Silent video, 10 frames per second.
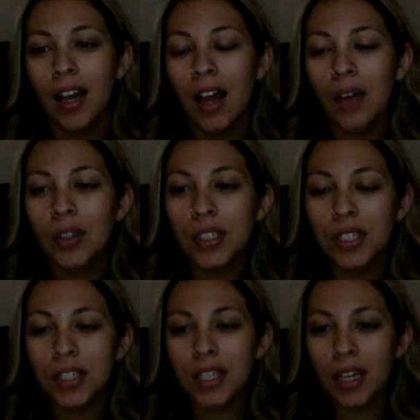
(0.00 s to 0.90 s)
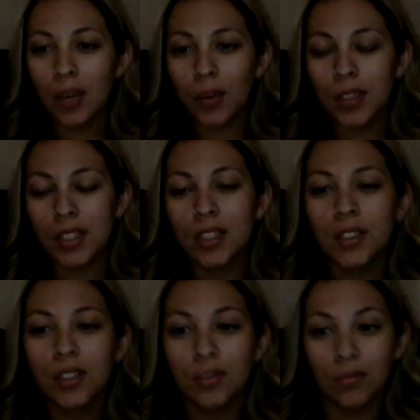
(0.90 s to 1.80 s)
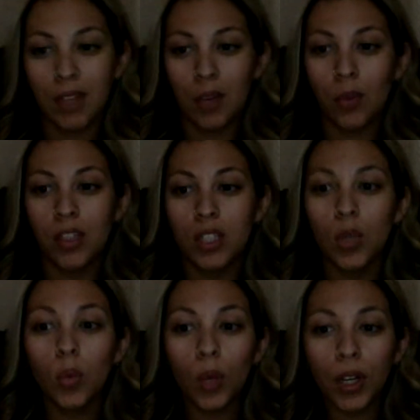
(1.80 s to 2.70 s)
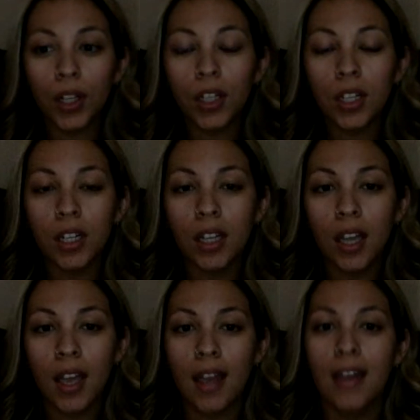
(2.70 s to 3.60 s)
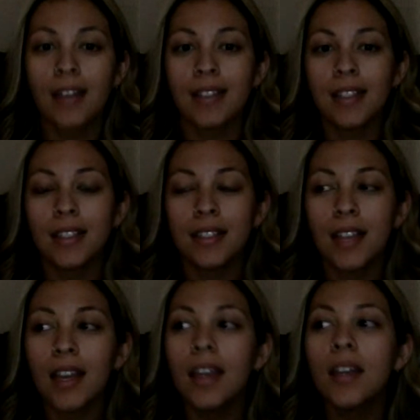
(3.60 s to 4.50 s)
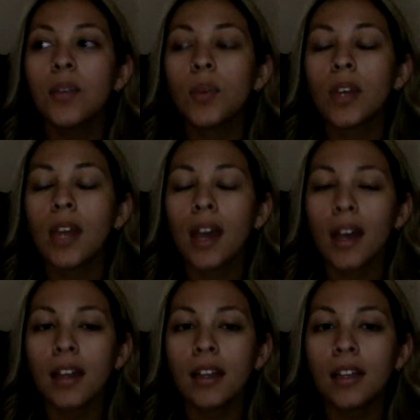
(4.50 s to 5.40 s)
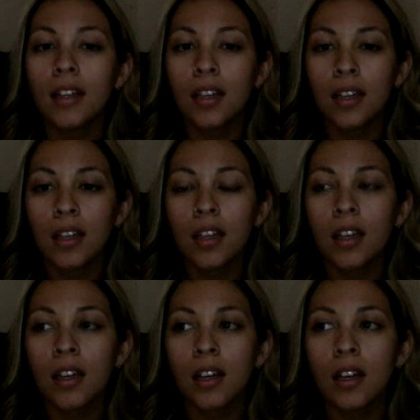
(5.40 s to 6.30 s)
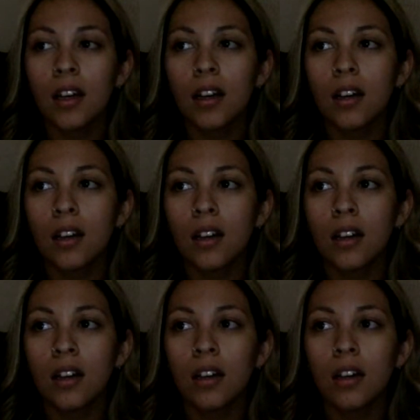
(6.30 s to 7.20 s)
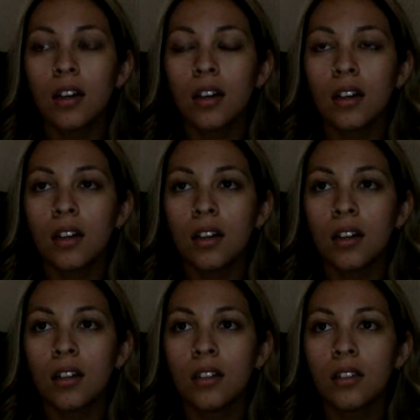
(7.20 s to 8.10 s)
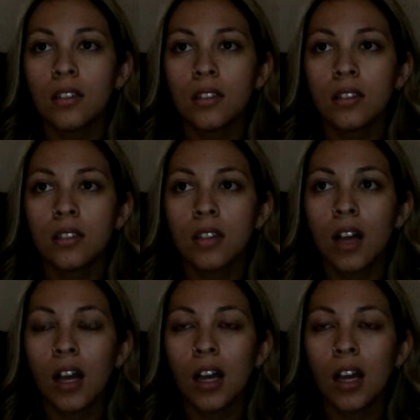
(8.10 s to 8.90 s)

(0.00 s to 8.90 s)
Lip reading: How was your day? What did you do? I went to work, and today we had uh, a